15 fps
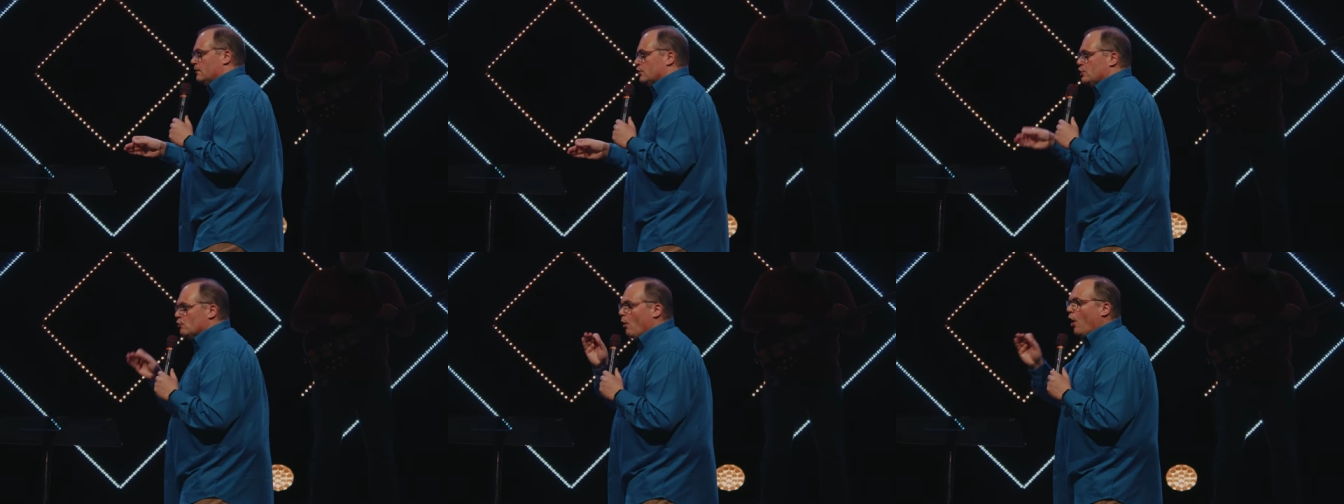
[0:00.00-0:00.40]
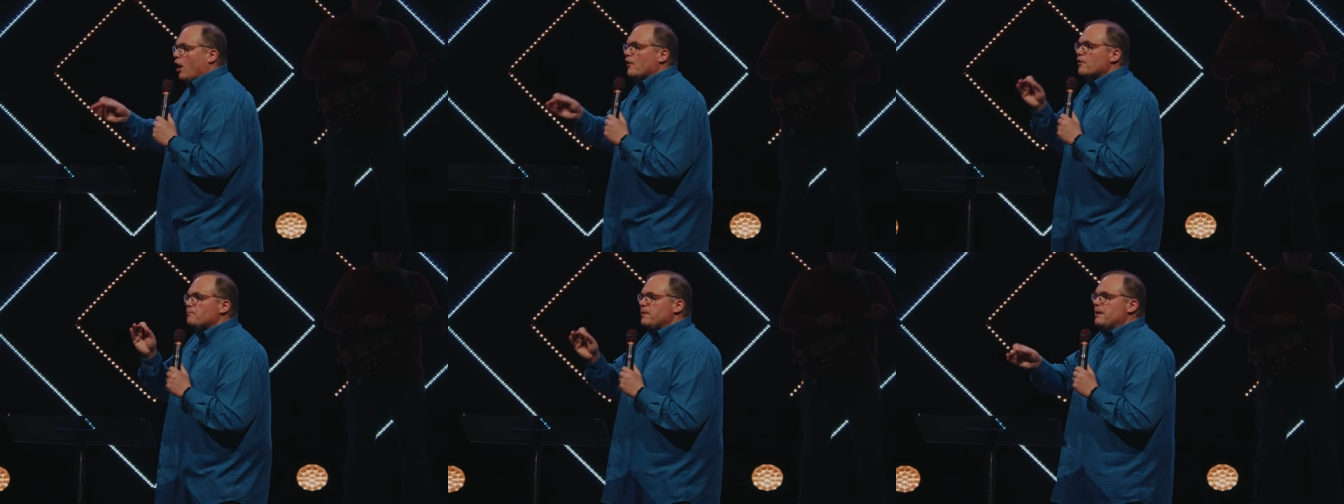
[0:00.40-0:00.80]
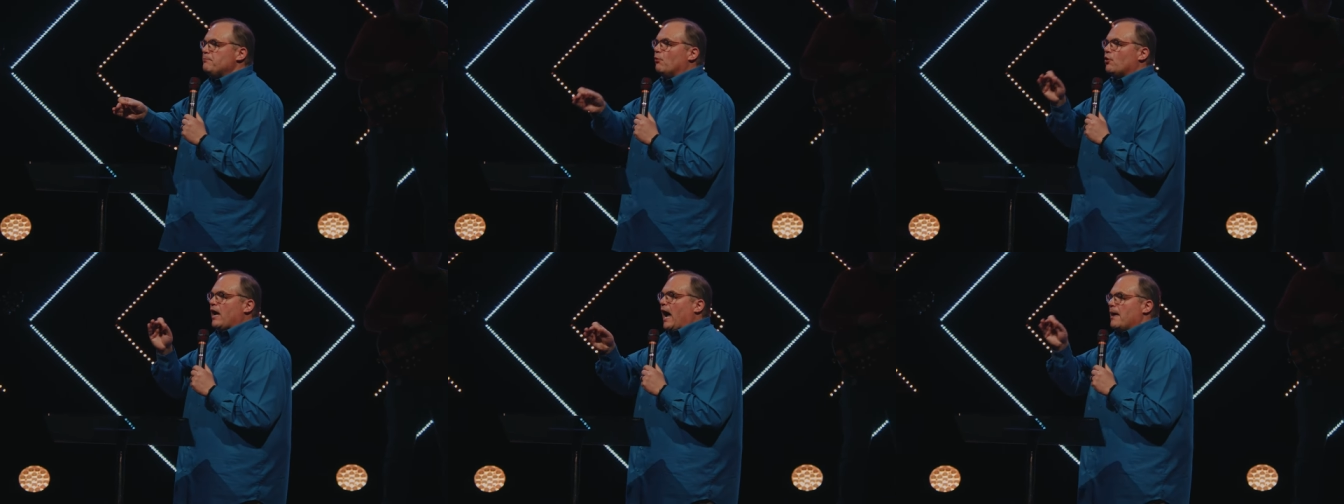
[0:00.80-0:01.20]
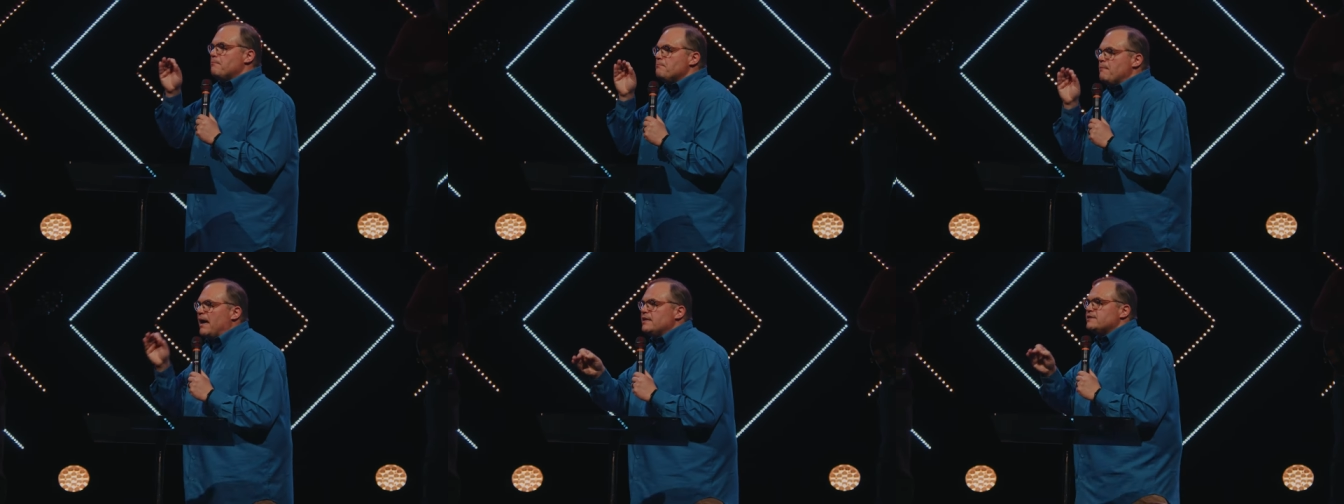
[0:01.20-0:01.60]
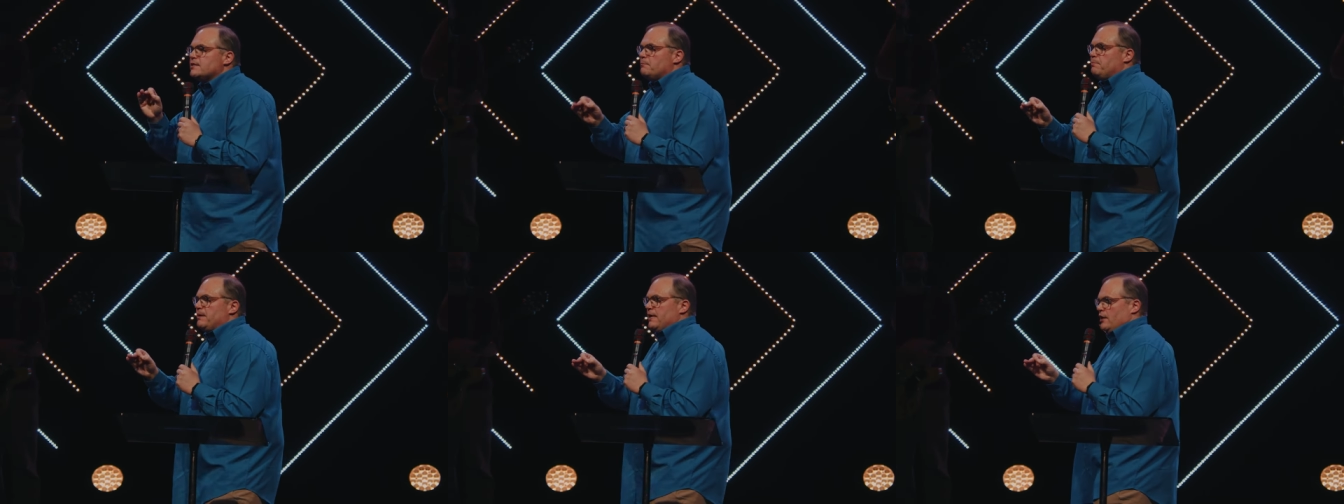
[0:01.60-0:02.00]
You are the people God meant to
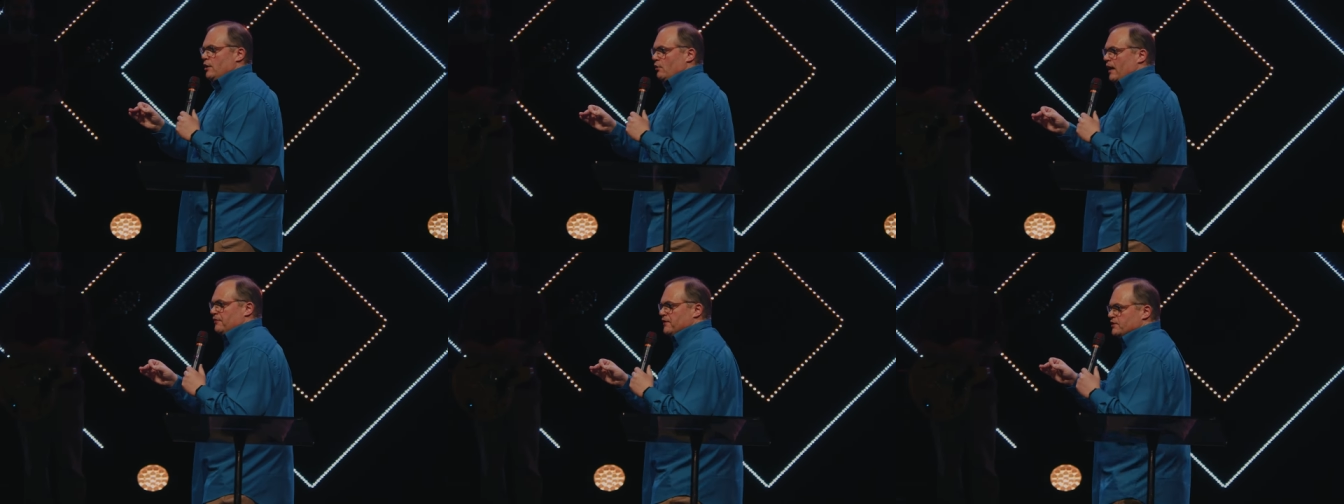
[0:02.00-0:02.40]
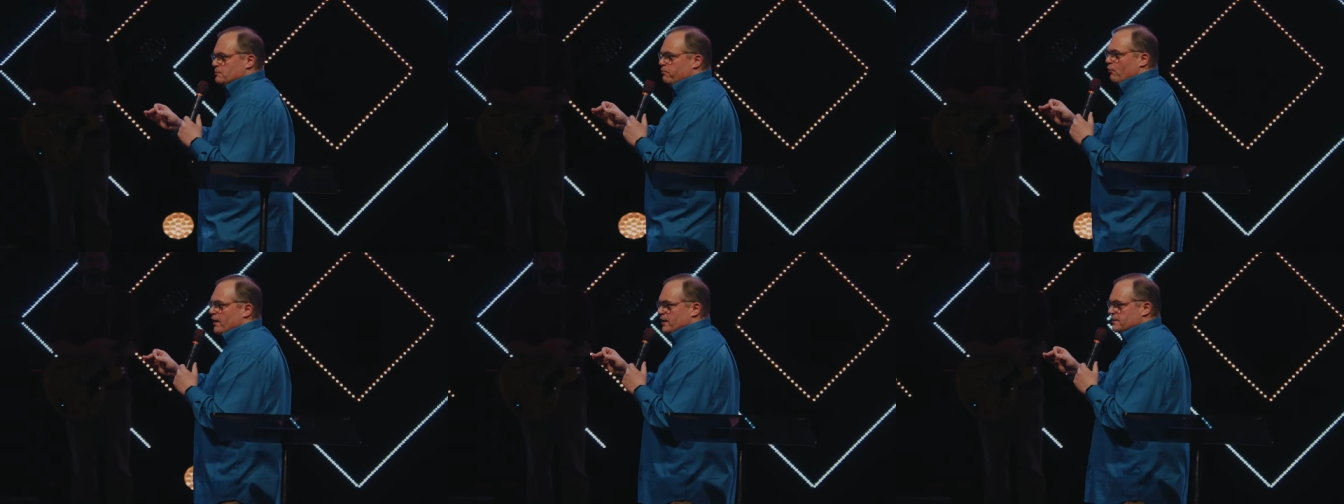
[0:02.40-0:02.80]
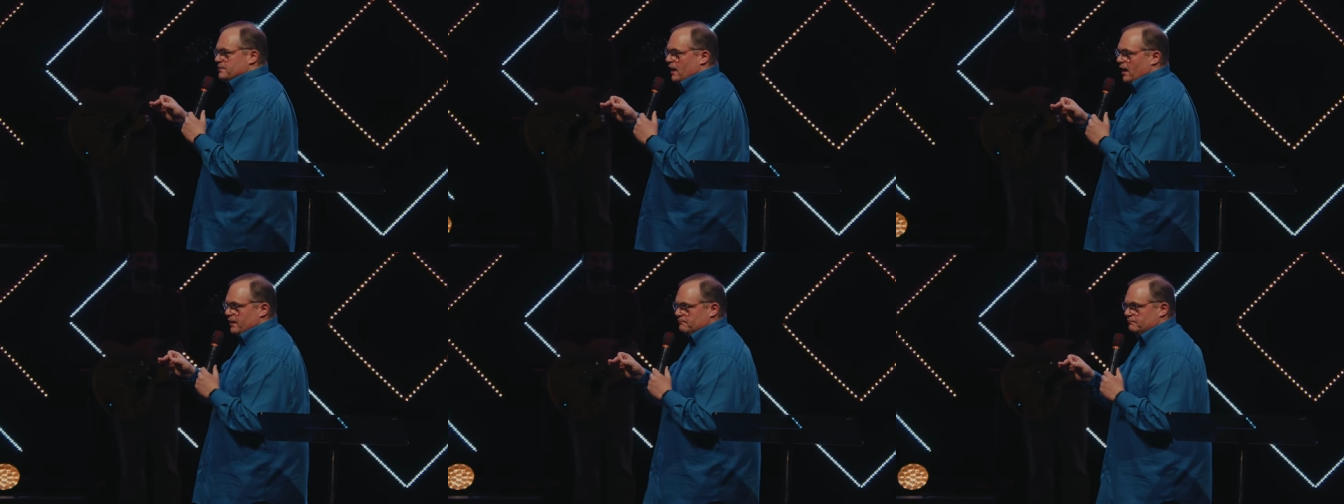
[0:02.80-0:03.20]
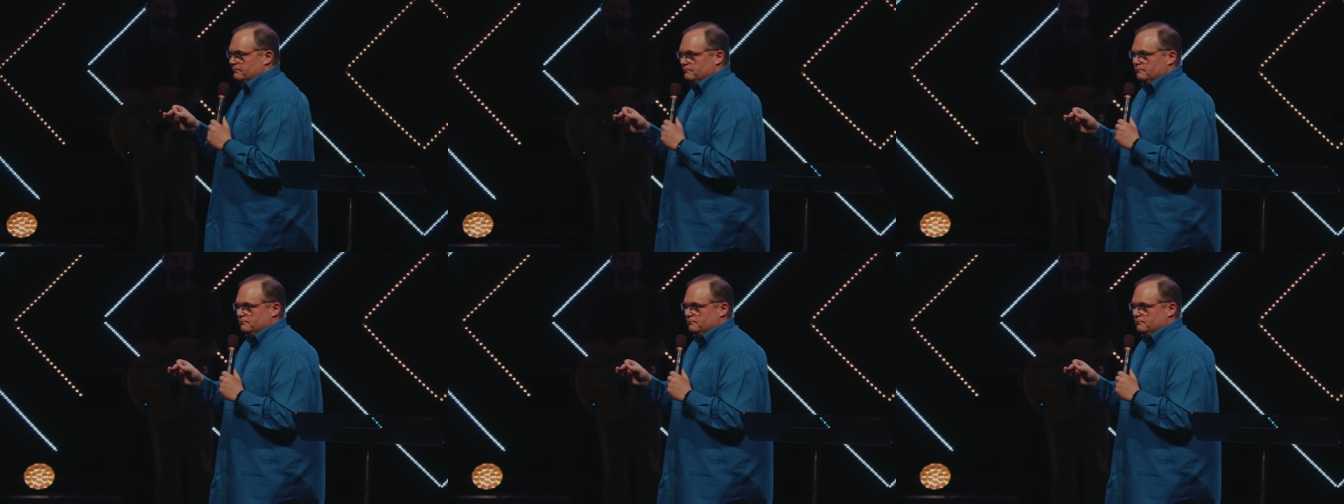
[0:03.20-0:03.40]
be here at this point in time.